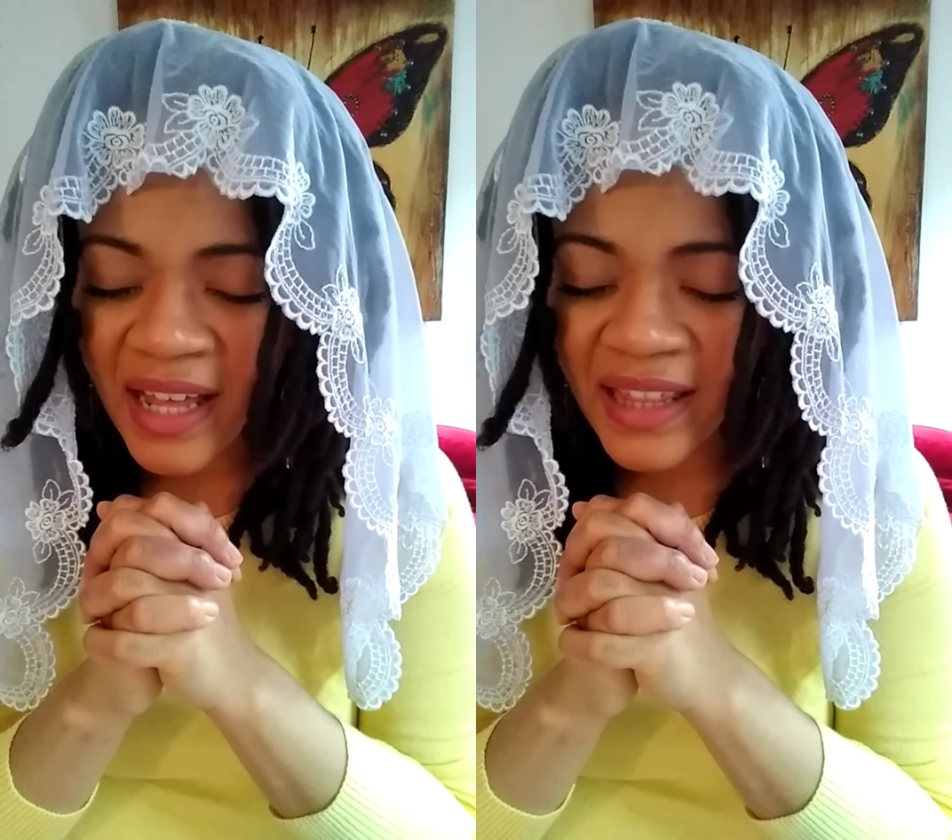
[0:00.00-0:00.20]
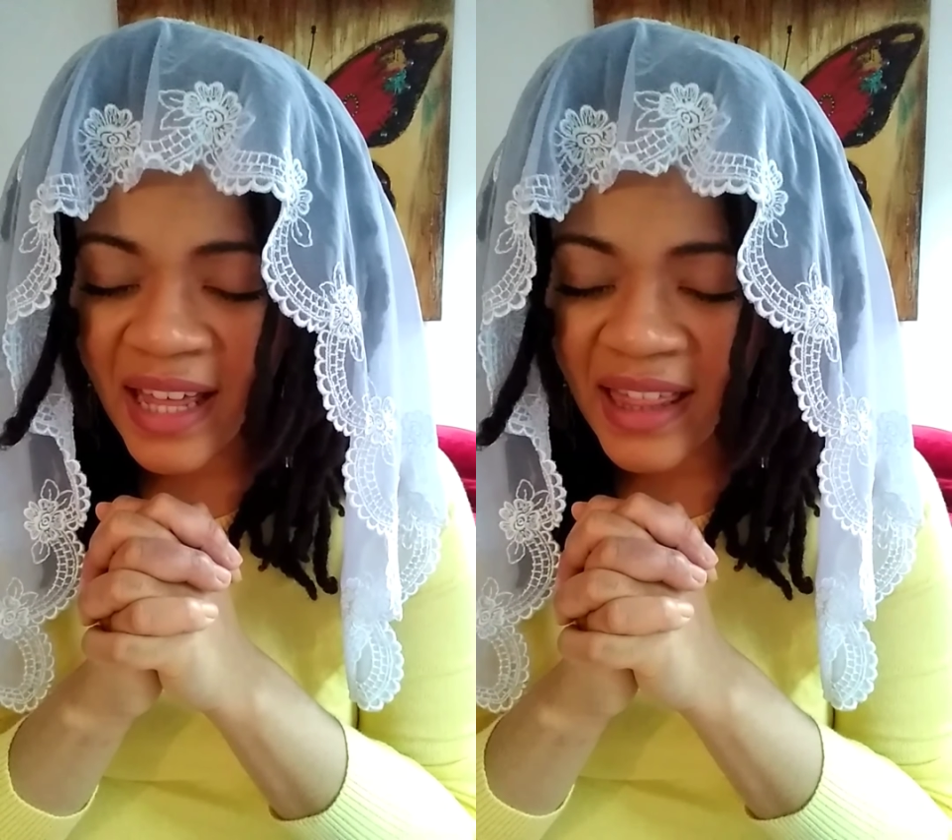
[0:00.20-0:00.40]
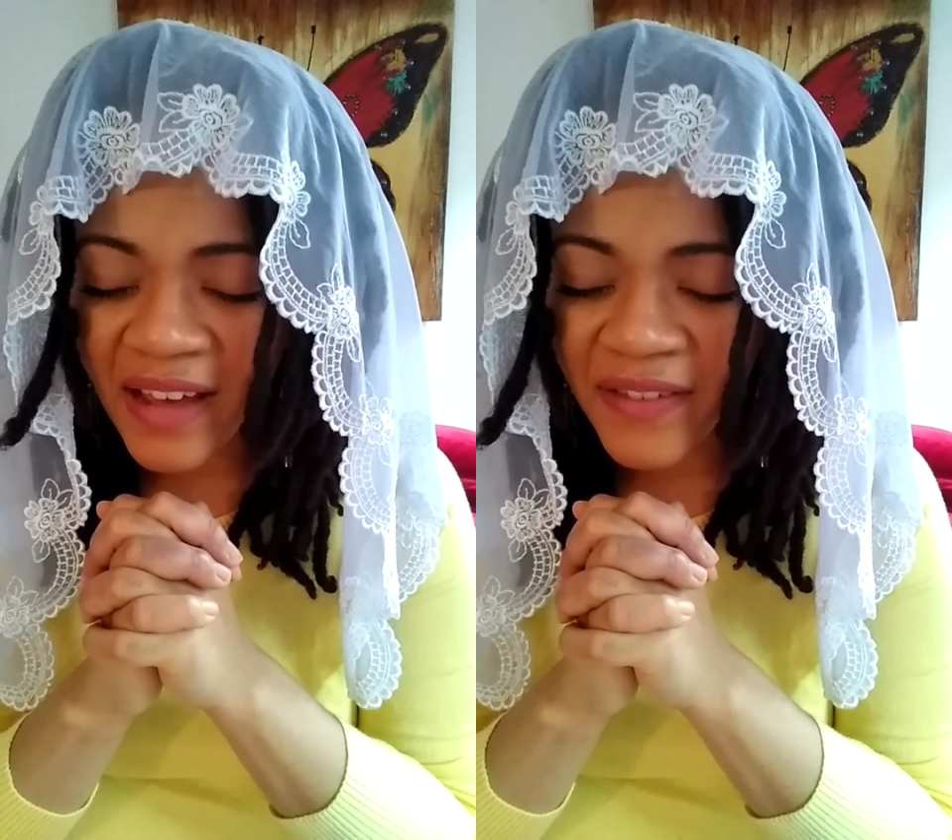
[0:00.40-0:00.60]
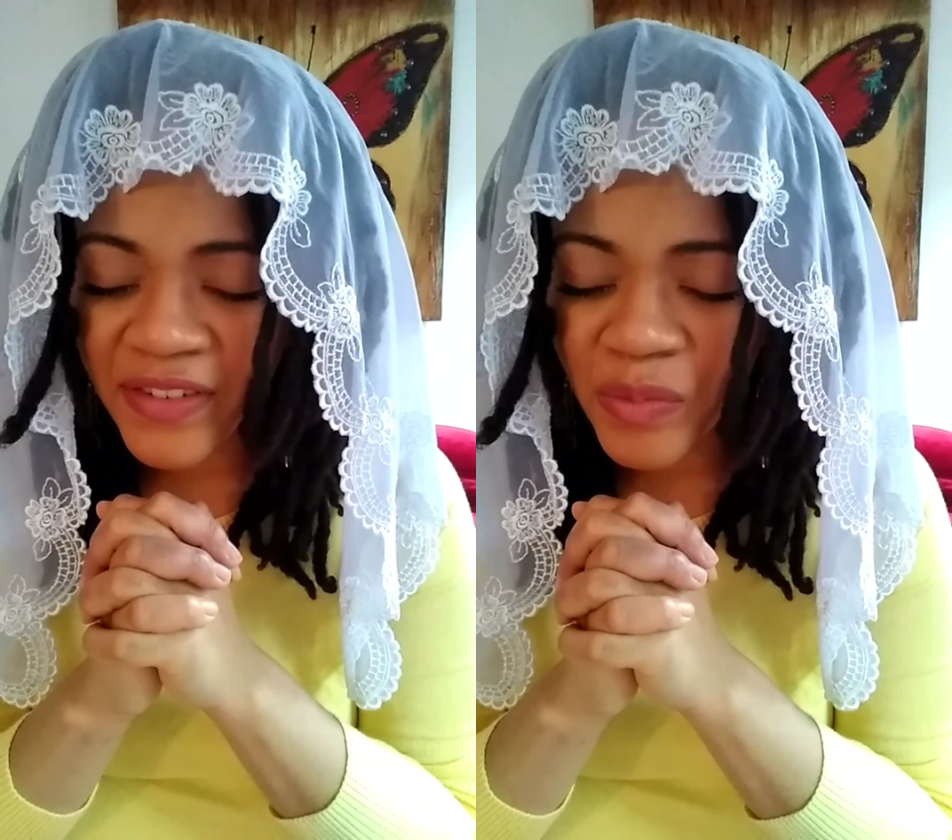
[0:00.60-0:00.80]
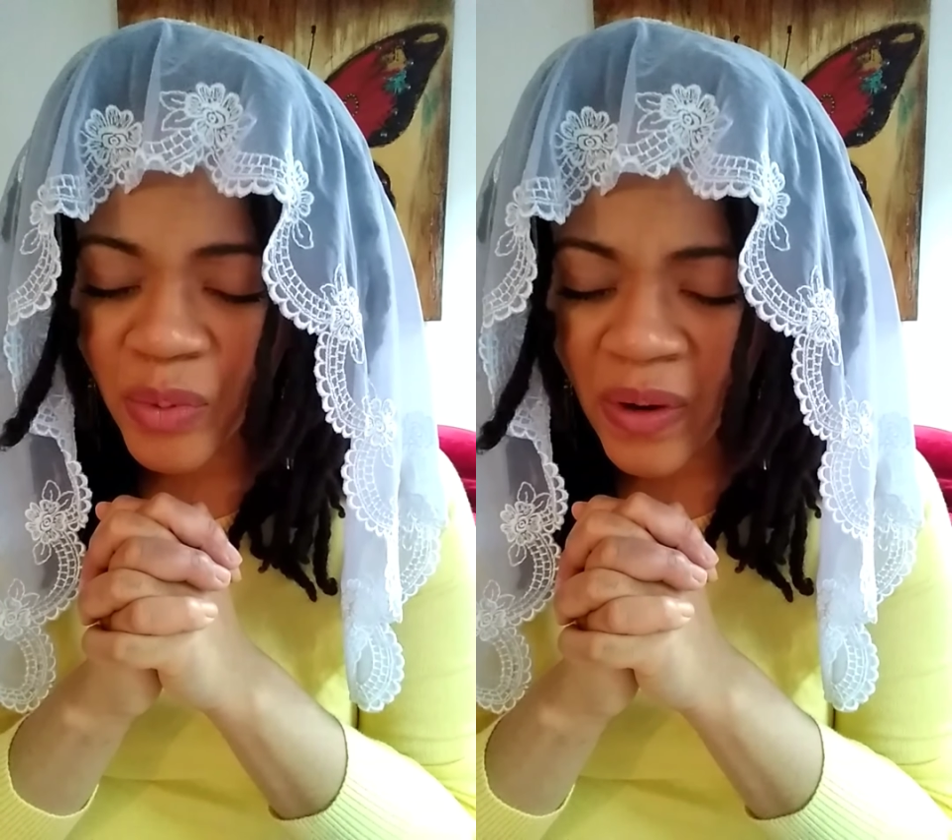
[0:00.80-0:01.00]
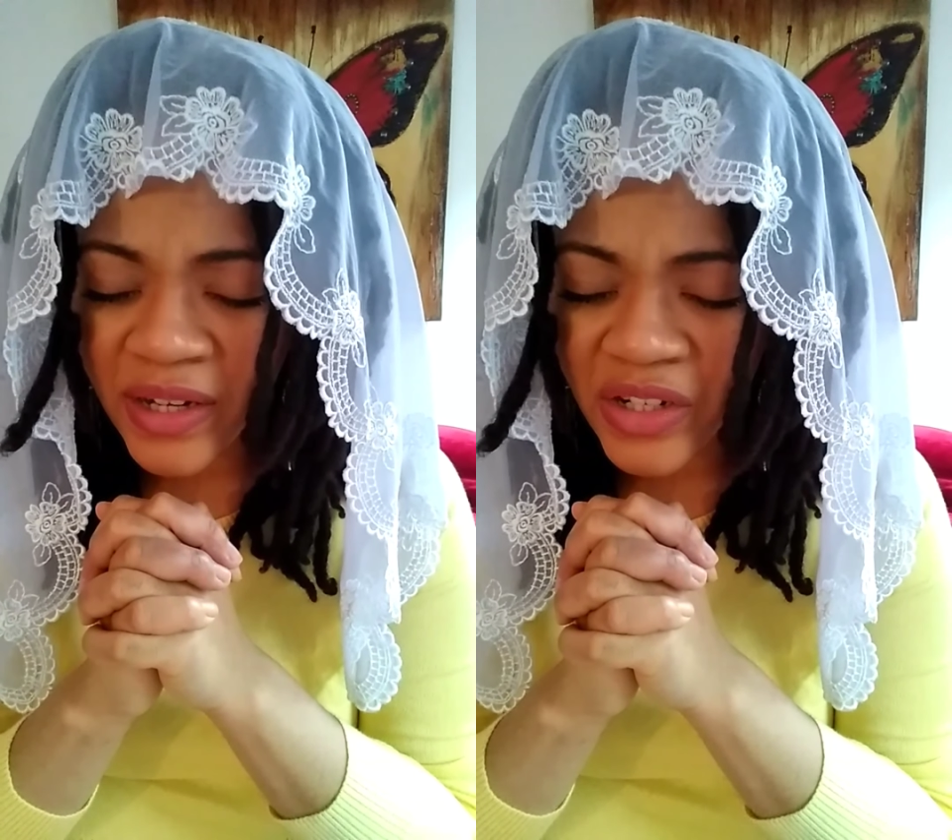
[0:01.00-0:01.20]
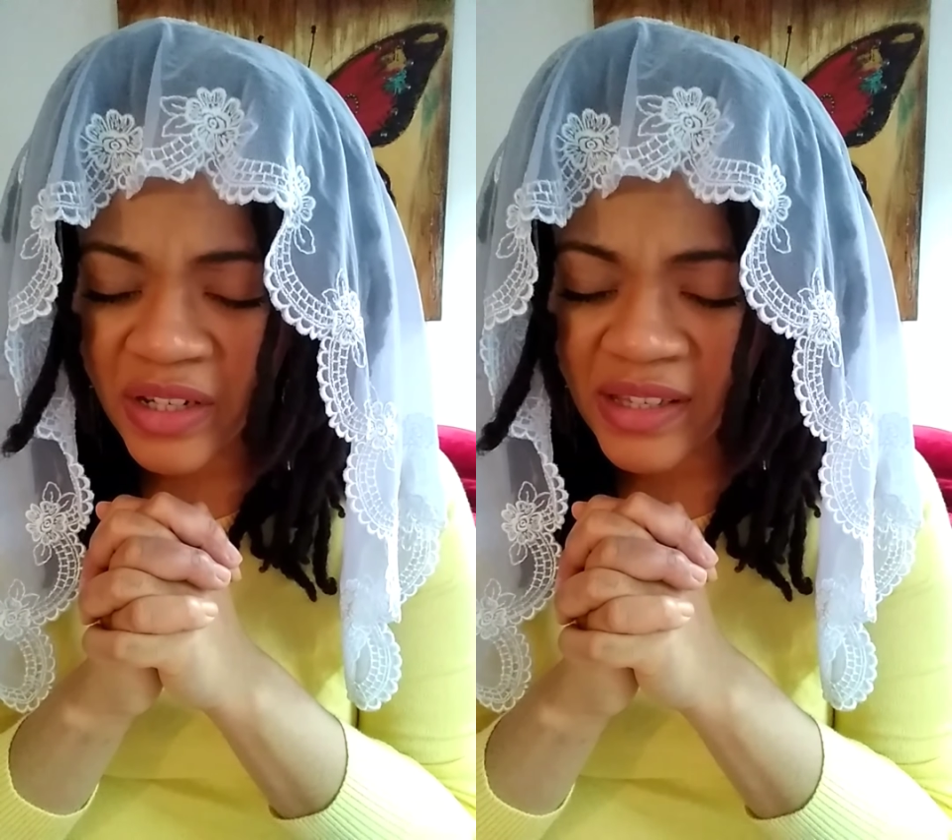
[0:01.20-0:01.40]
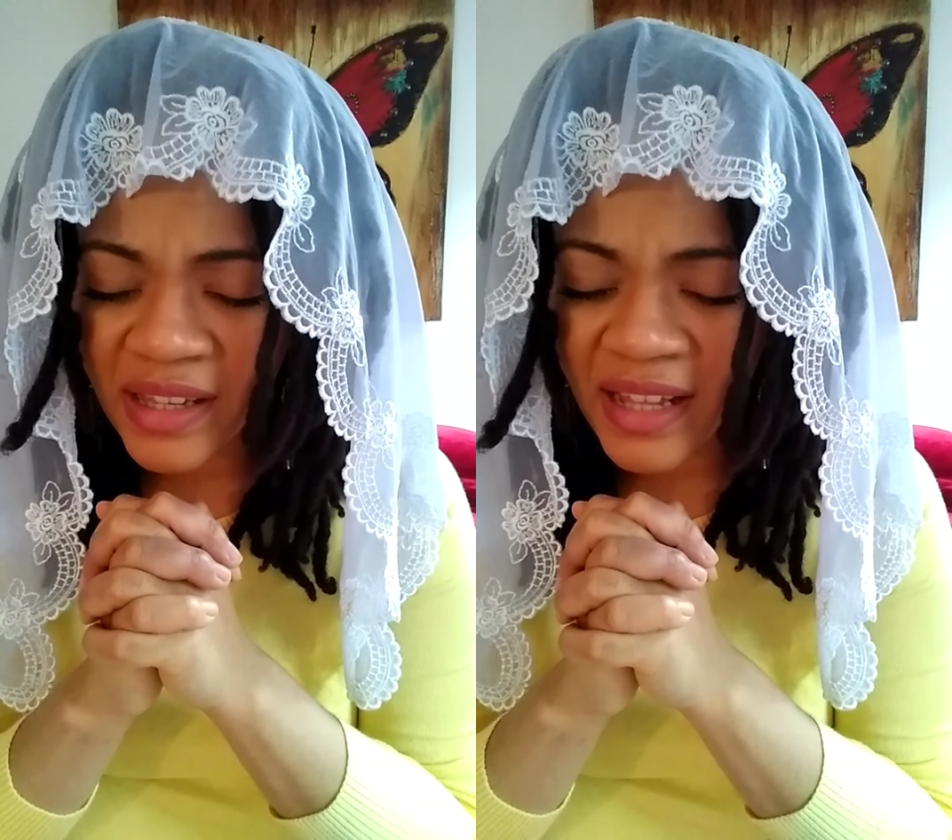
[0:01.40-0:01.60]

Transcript: life is precious and